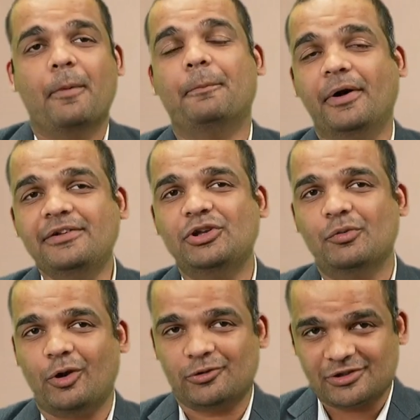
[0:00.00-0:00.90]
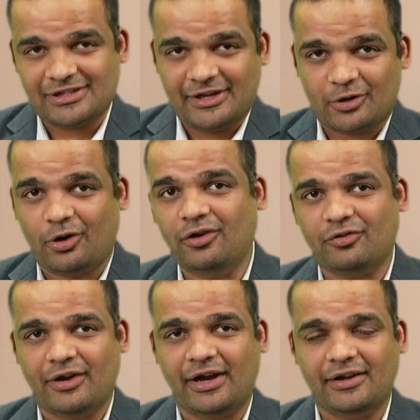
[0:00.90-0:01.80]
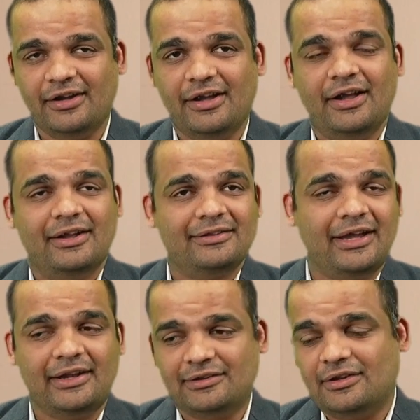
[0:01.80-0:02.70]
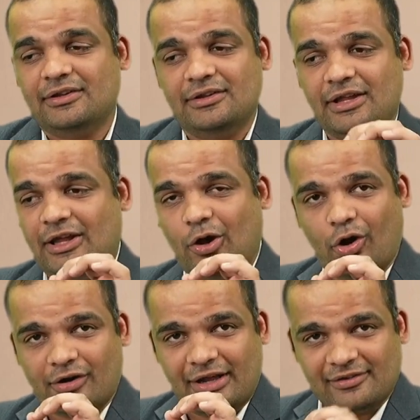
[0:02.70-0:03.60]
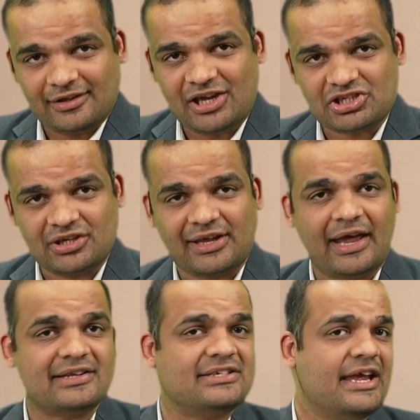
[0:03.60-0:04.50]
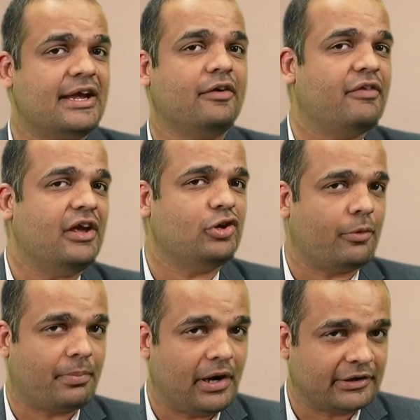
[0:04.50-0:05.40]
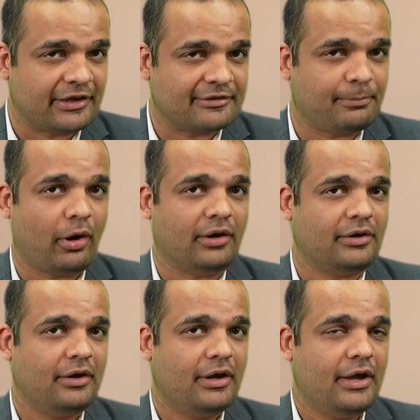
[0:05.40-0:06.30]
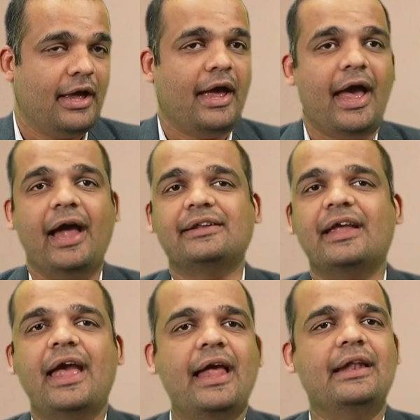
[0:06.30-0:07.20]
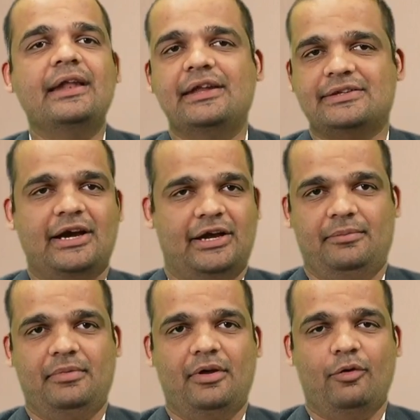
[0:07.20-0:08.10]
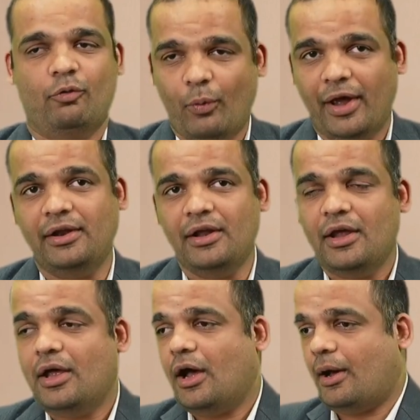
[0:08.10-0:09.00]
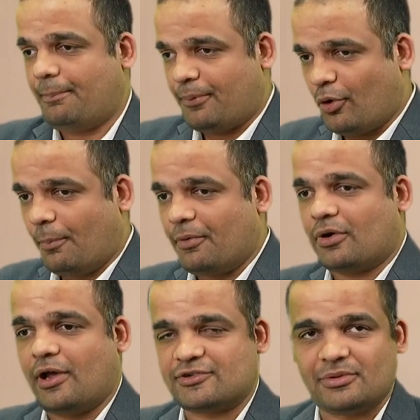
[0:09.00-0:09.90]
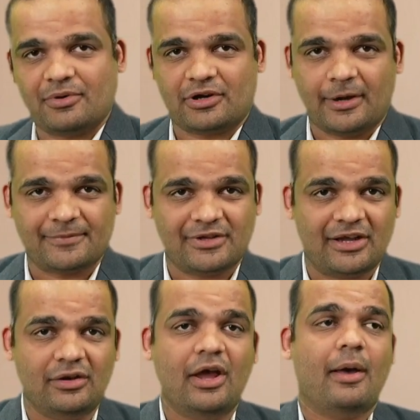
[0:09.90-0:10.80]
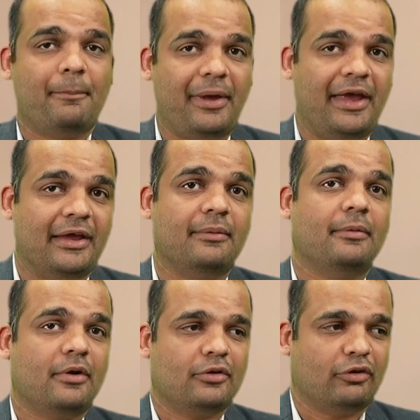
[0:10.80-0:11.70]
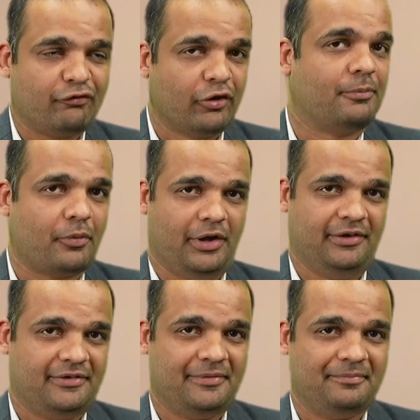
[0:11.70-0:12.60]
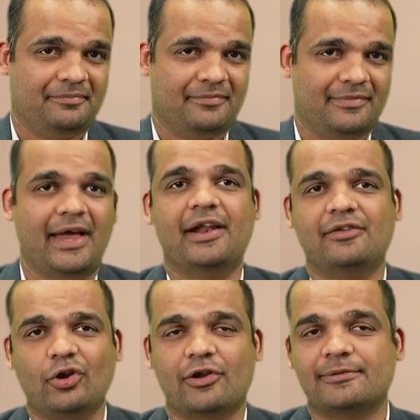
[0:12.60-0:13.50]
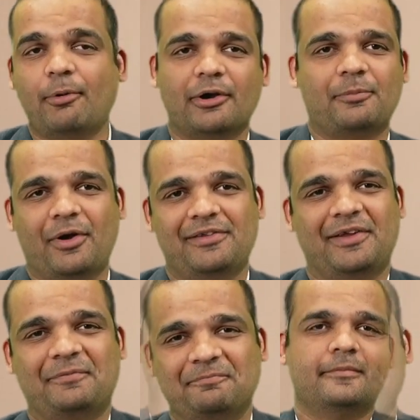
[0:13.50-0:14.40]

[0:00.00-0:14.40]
But you will also sign a contract that the organization can take away your parking spot at any time when a proper customer comes in paying the full price. That is your spot pricing.